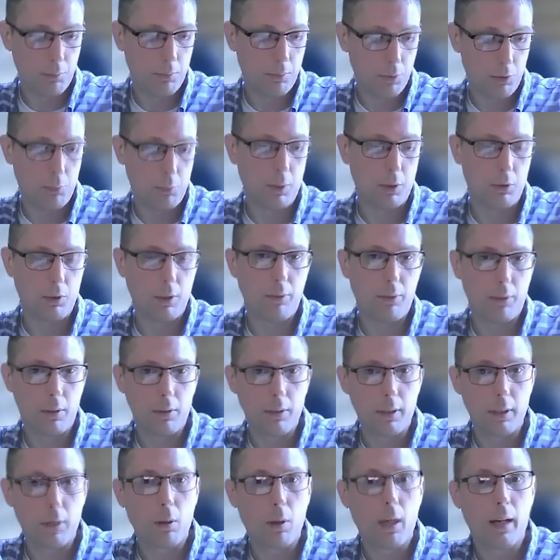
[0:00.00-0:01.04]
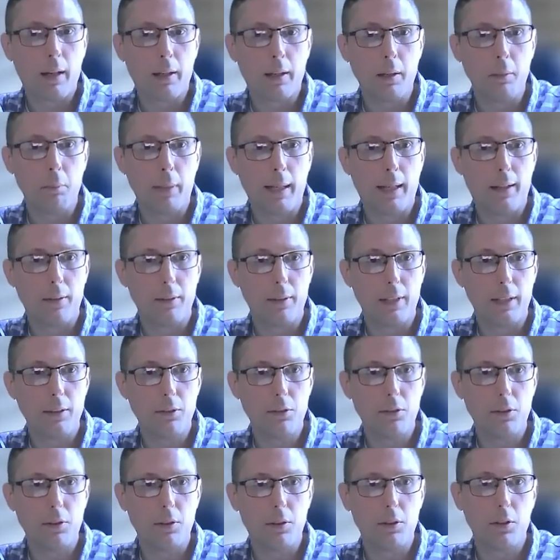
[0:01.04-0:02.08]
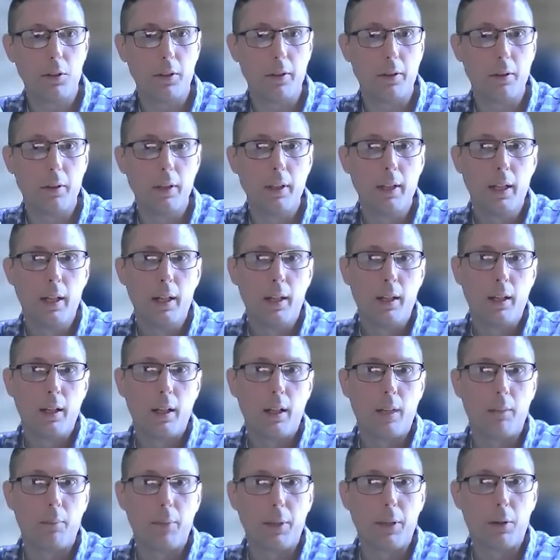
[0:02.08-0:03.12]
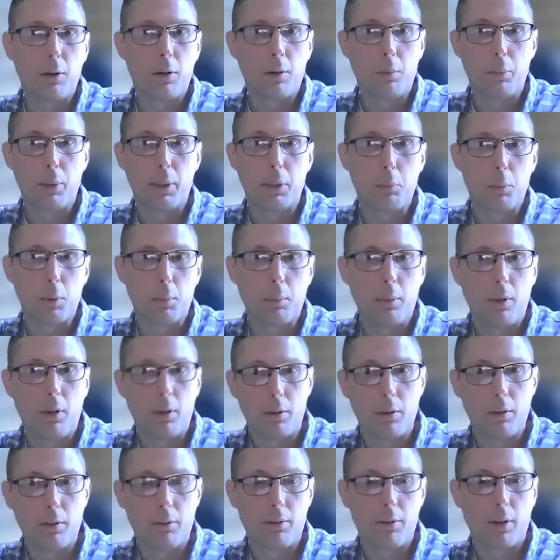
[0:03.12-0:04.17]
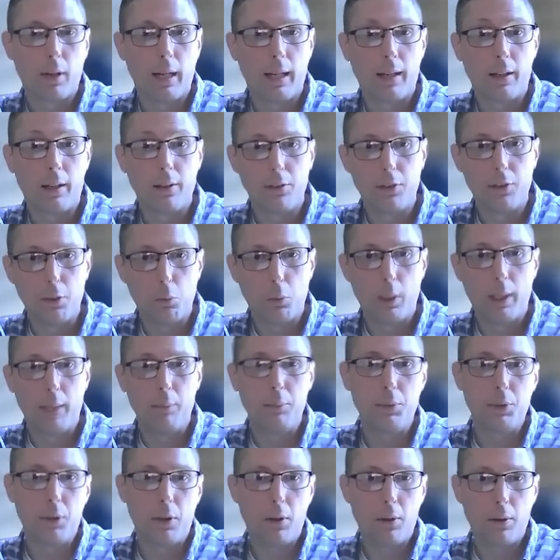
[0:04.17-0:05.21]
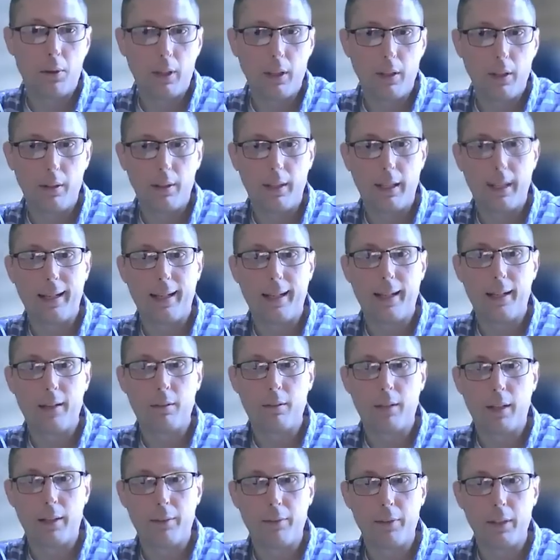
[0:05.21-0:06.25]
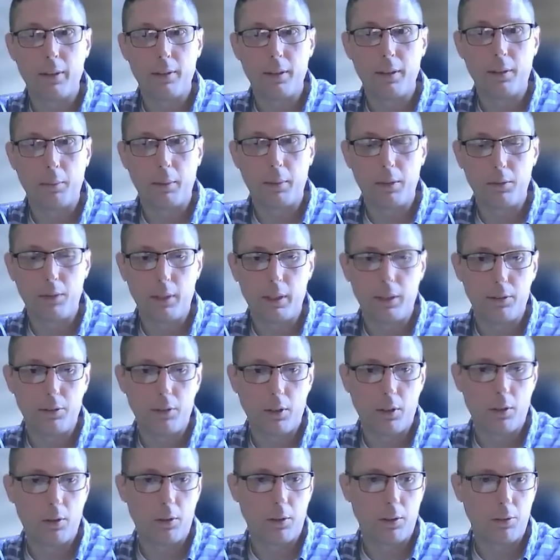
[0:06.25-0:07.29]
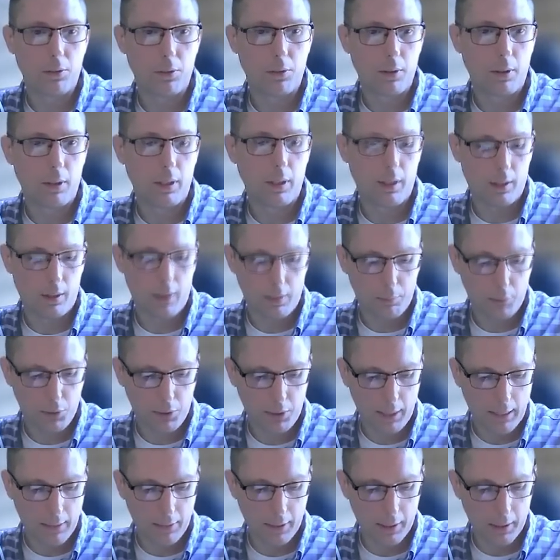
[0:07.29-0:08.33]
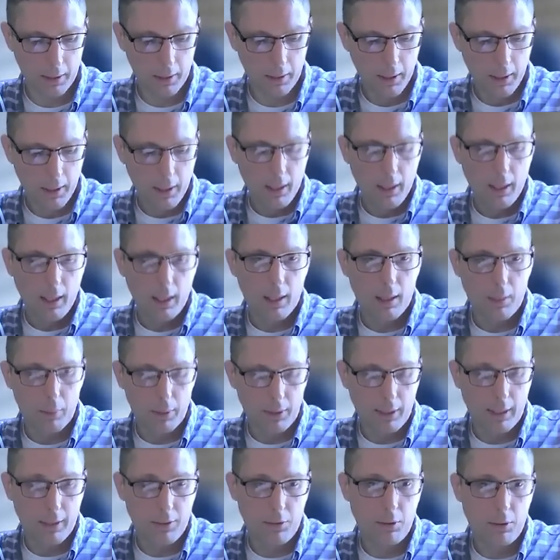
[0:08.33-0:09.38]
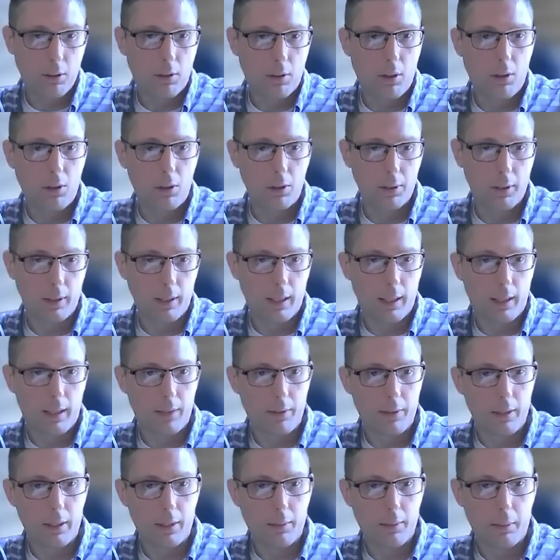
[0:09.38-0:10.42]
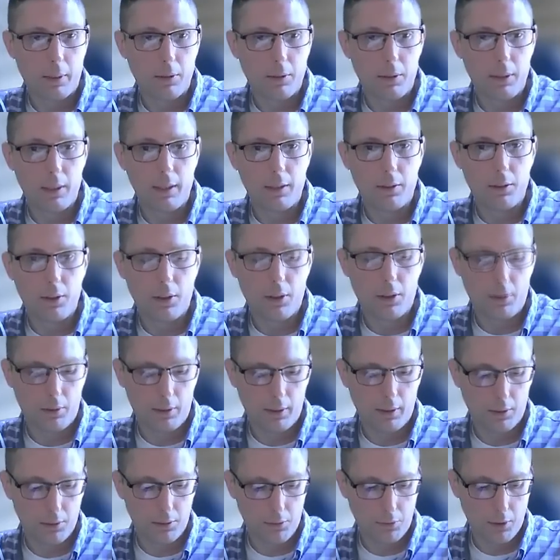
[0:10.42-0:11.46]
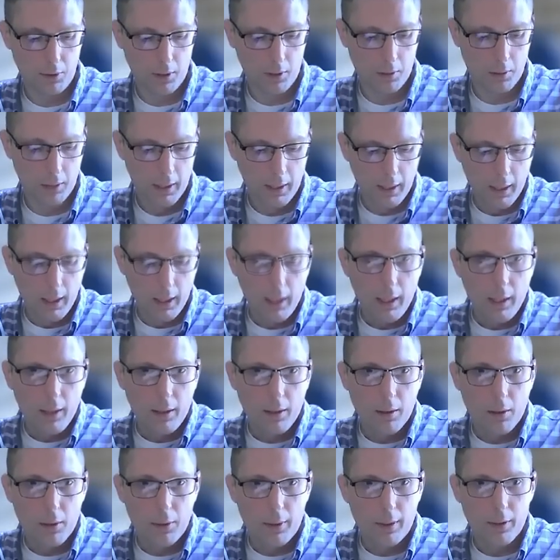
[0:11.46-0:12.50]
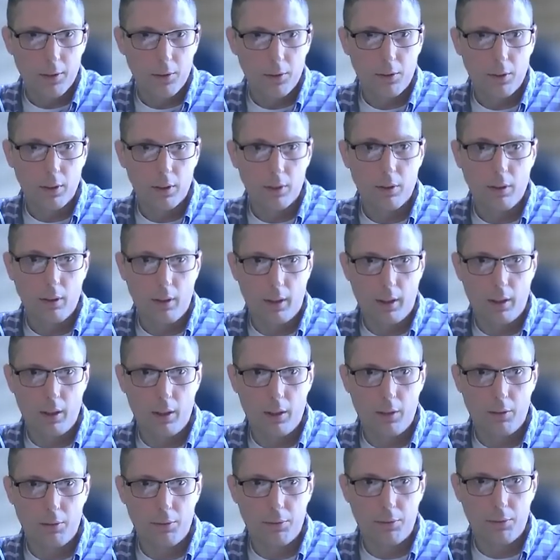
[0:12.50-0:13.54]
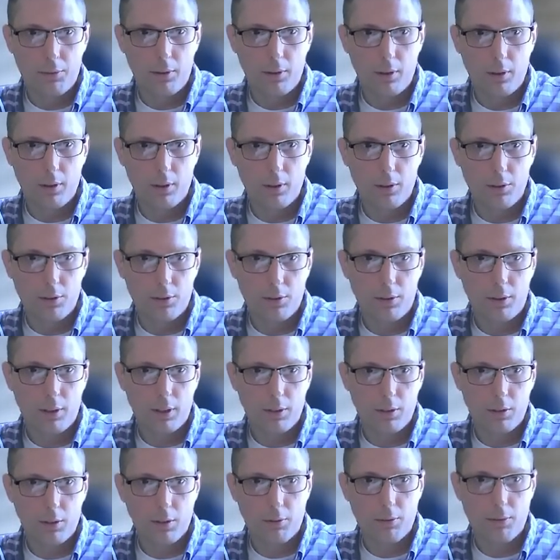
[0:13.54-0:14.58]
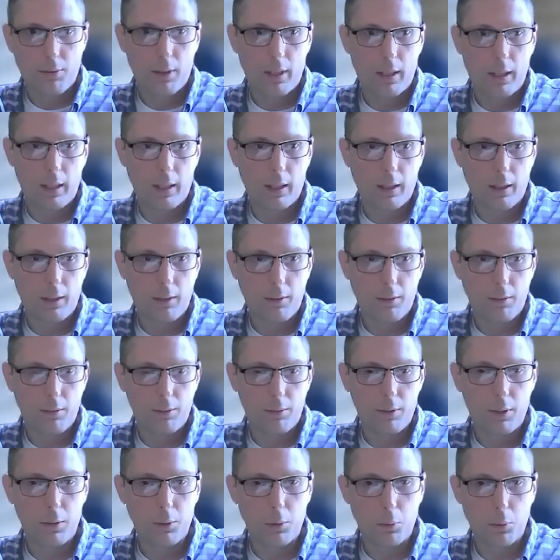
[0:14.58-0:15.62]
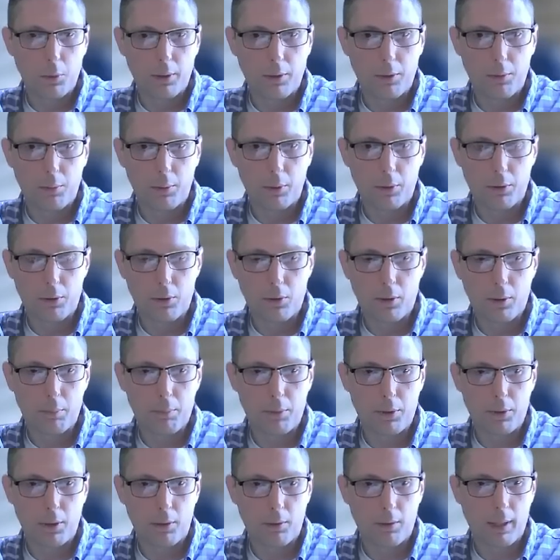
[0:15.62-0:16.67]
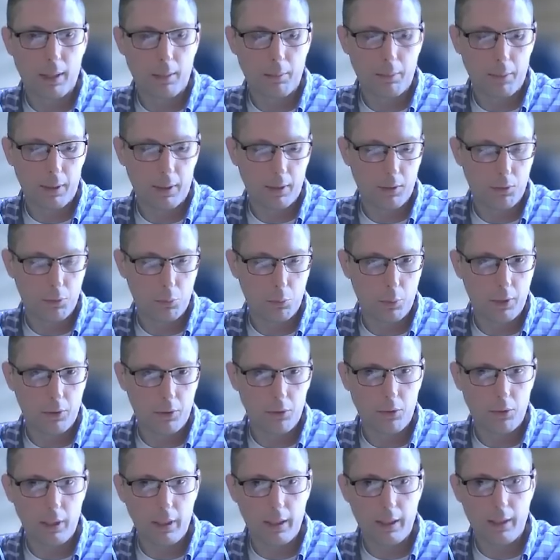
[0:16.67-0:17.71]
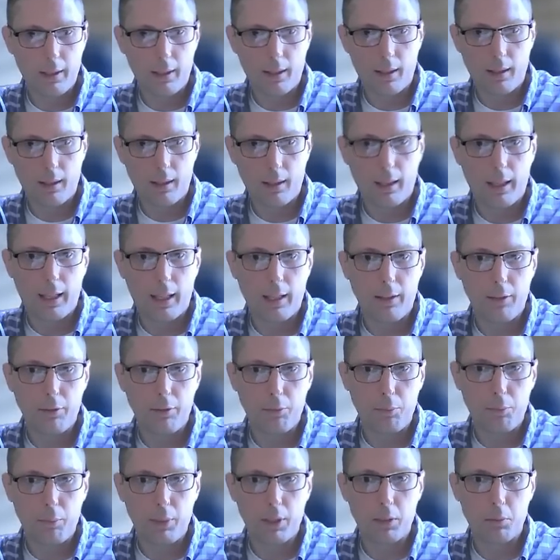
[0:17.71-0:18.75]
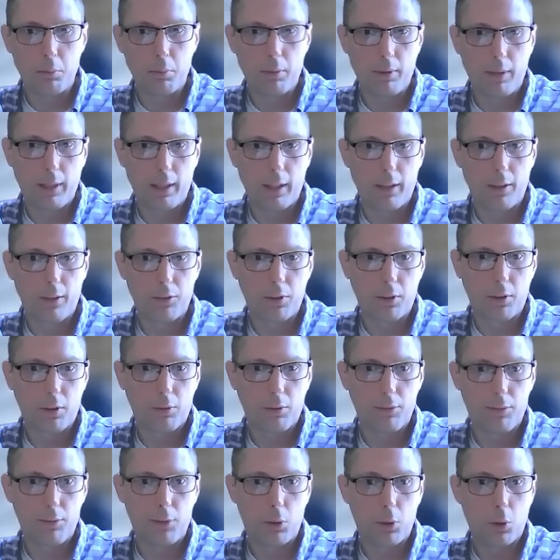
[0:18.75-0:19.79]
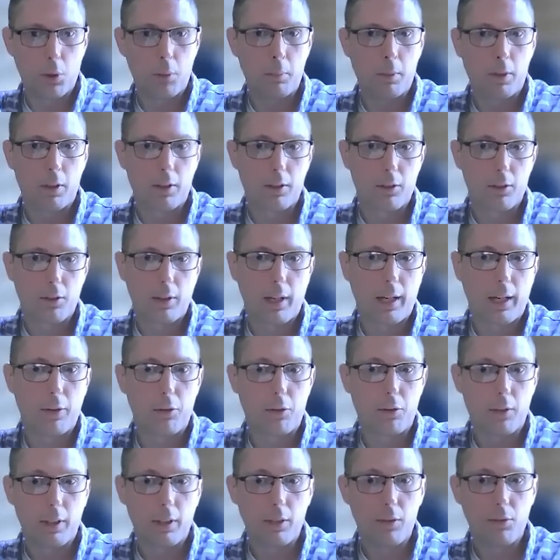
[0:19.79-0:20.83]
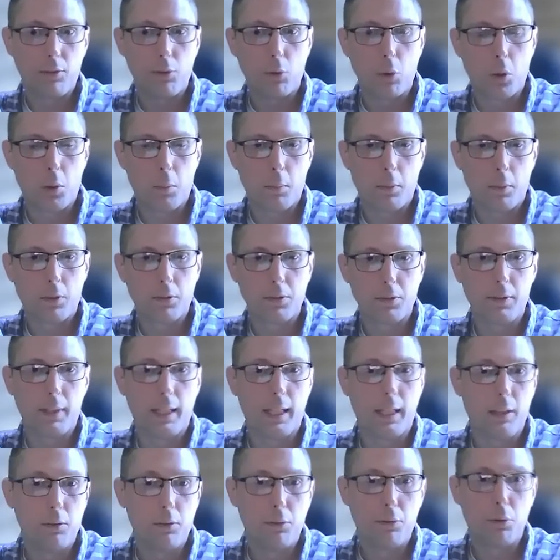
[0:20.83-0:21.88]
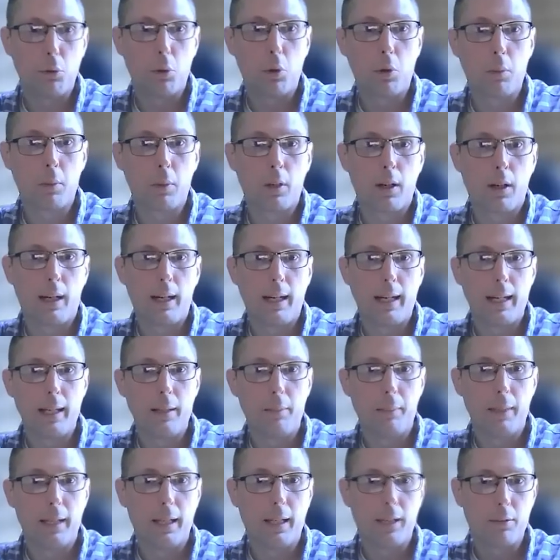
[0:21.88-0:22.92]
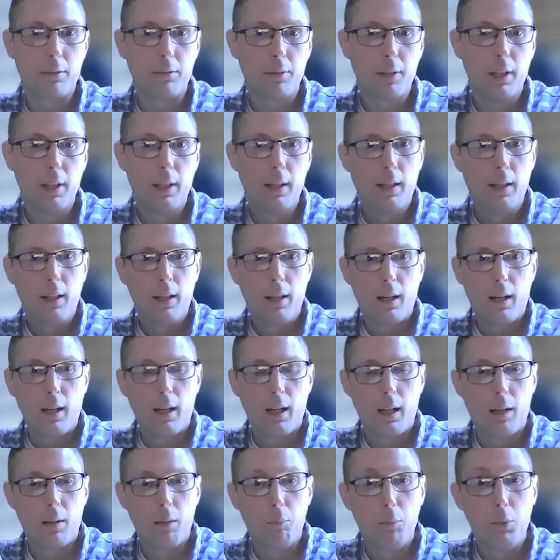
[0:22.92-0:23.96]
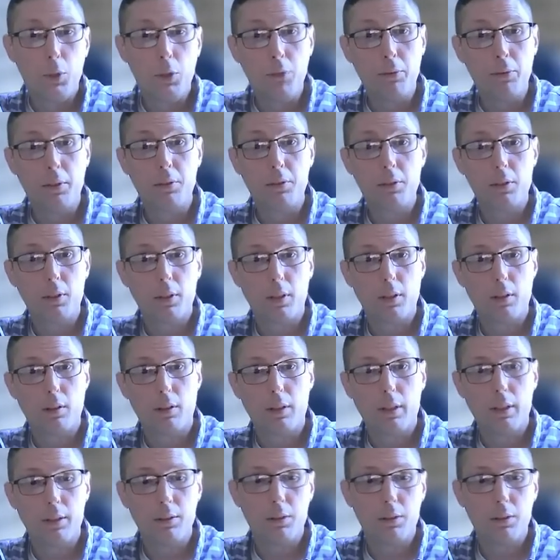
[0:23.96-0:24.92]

specifically Rocky Mountain Institute. They were a big proponent for Energy Web Token. They had a lot of EWT tokens that they ended up selling, but they still hold a lot of EWT tokens. So, there's this kind of schizophrenic view with crypto, right? Because we see a lot of big players that are former Treasury, former Fed, former IMF, move into